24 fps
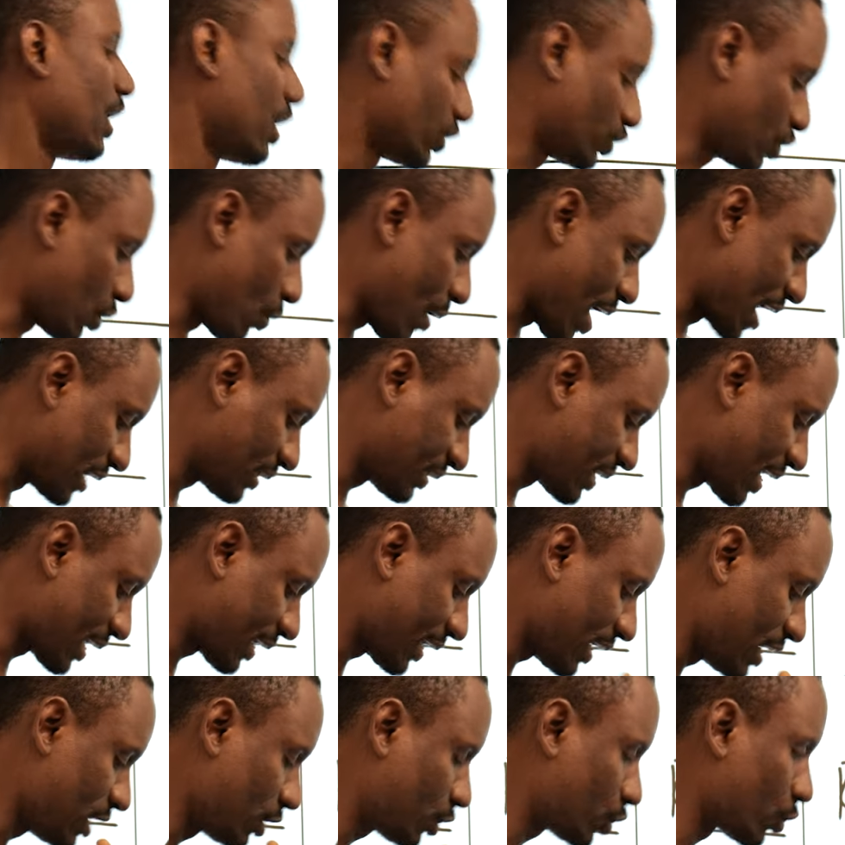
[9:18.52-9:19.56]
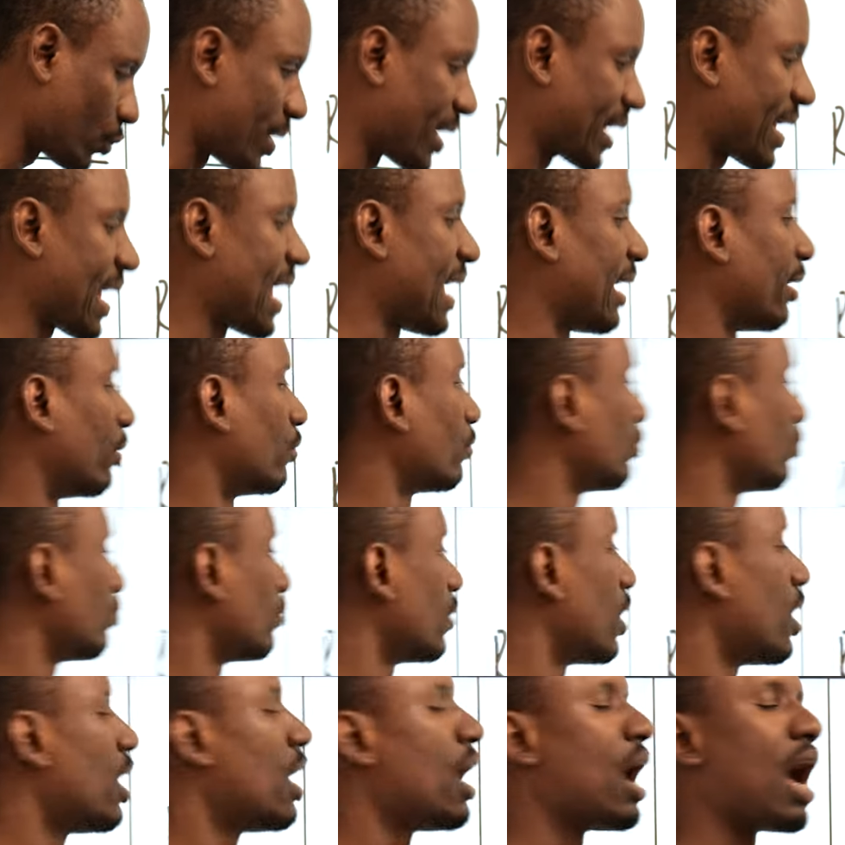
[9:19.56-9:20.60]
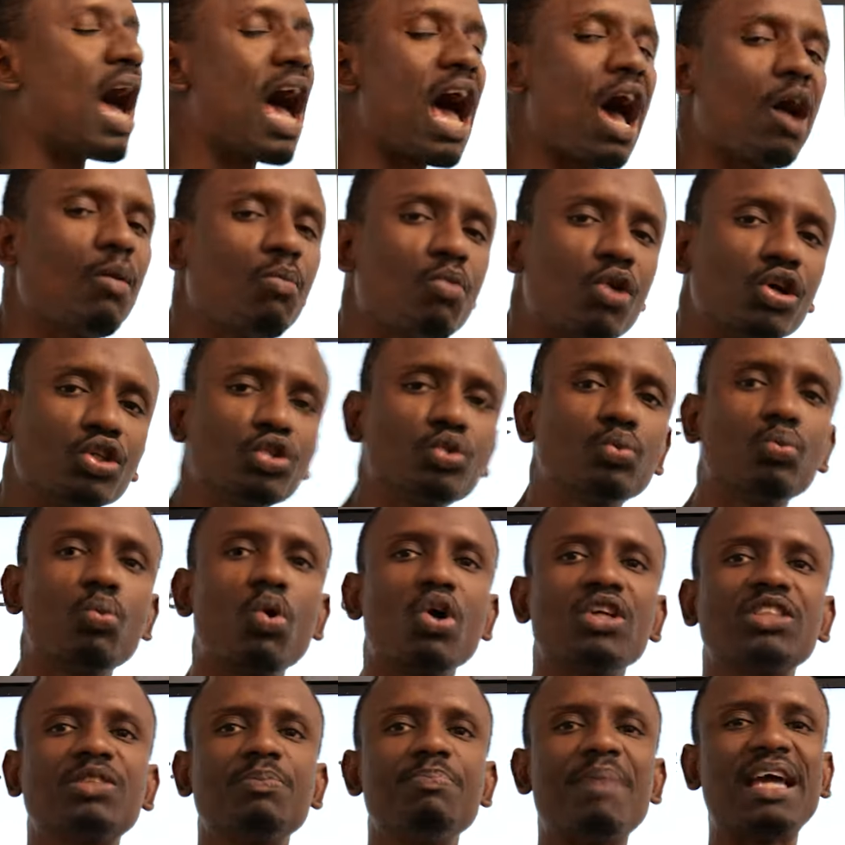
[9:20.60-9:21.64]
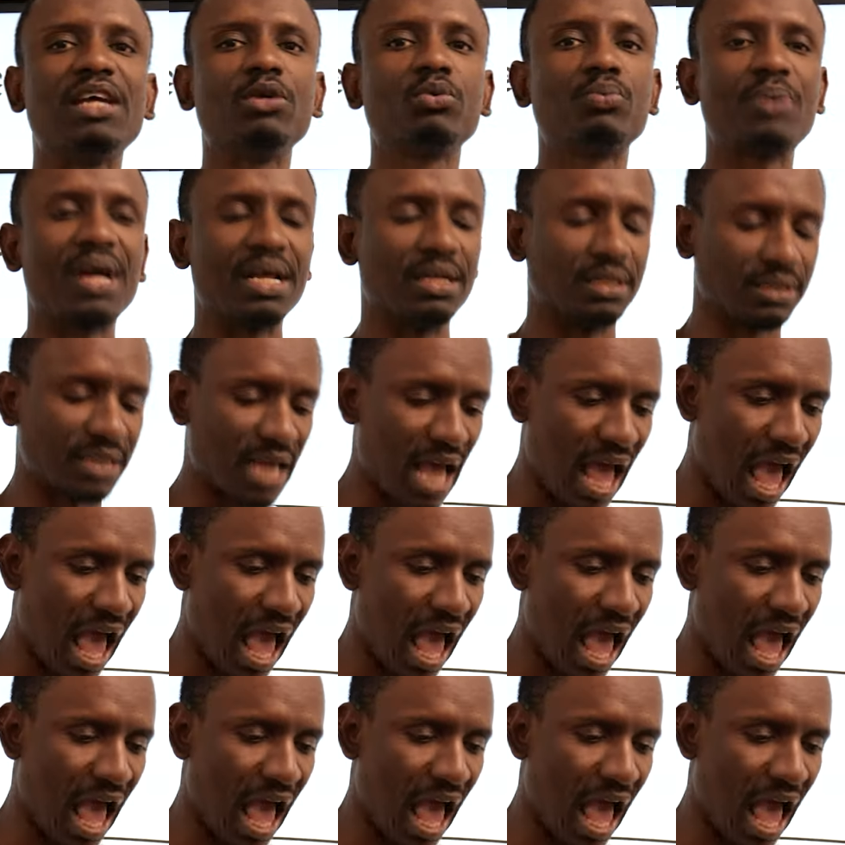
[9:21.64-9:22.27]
So I take into account, how much was my rent?